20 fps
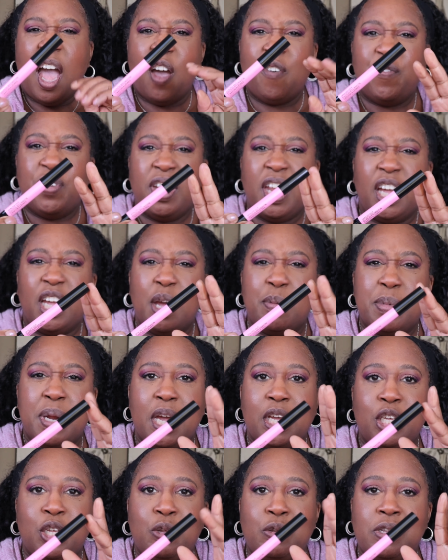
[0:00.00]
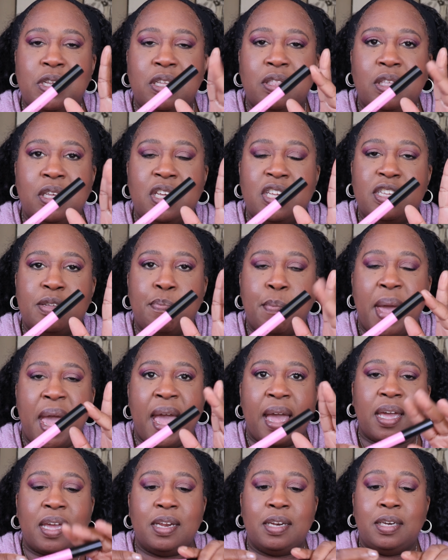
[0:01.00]
I feel like I'm not using these
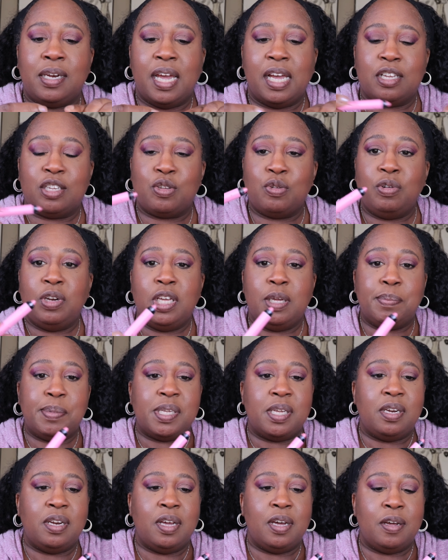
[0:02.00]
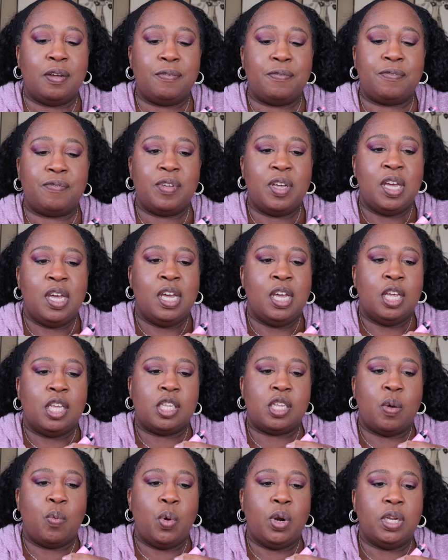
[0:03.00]
MAC Dazzle lips enough,
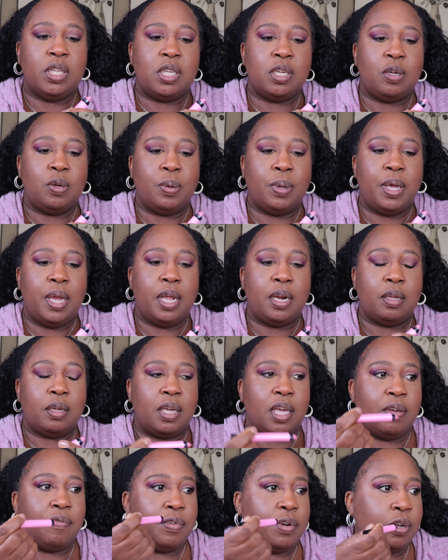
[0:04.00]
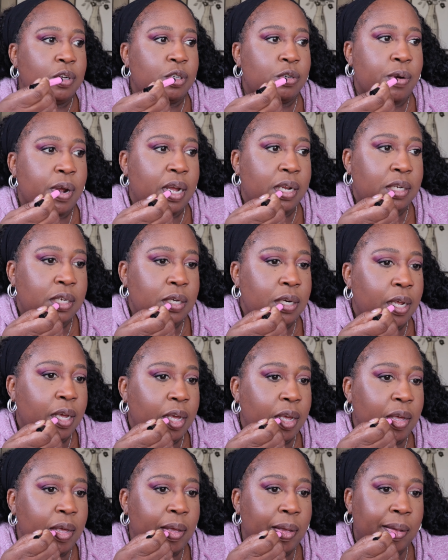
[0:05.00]
so I wanted to go ahead and give it a try
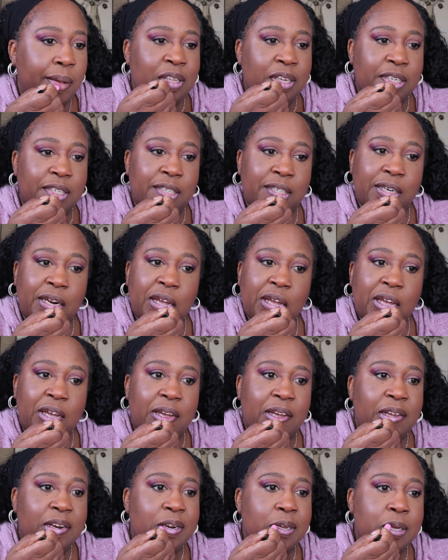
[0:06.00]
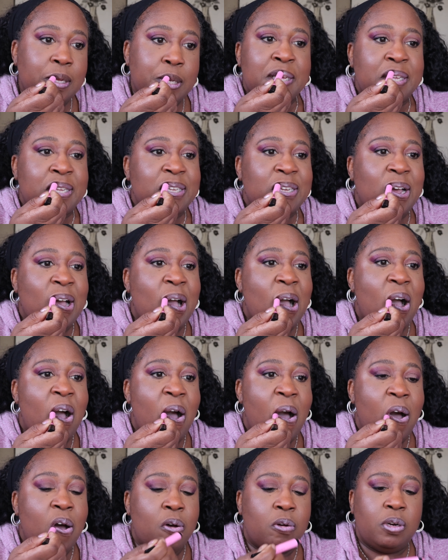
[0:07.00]
today. This shade is
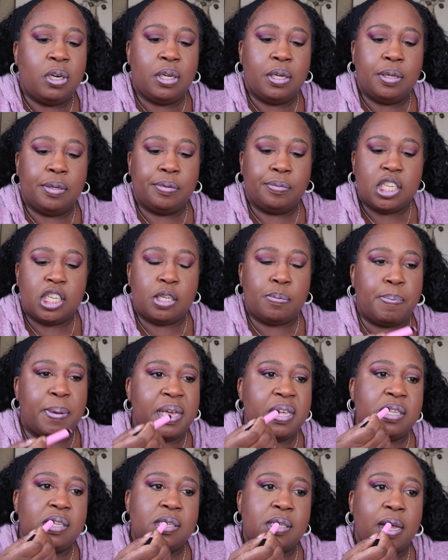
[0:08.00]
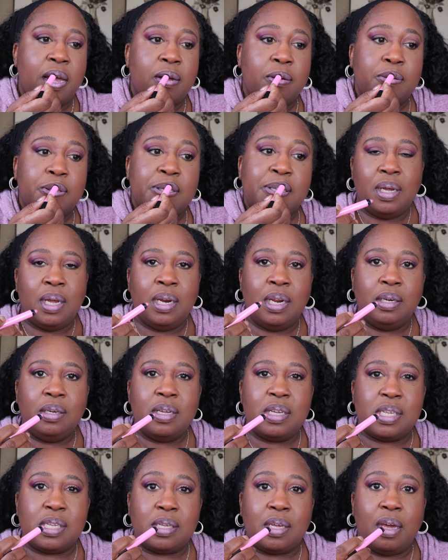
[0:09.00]
called Spaced Out, and it
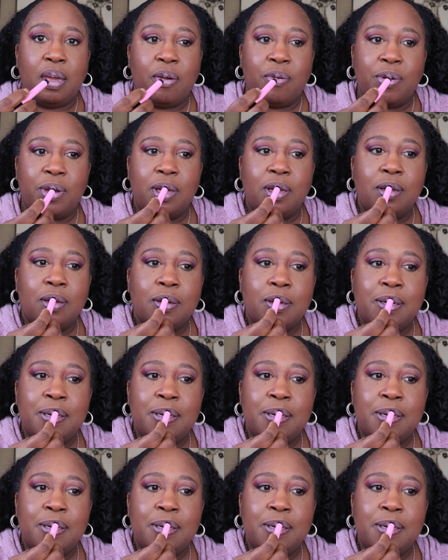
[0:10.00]
looks scary.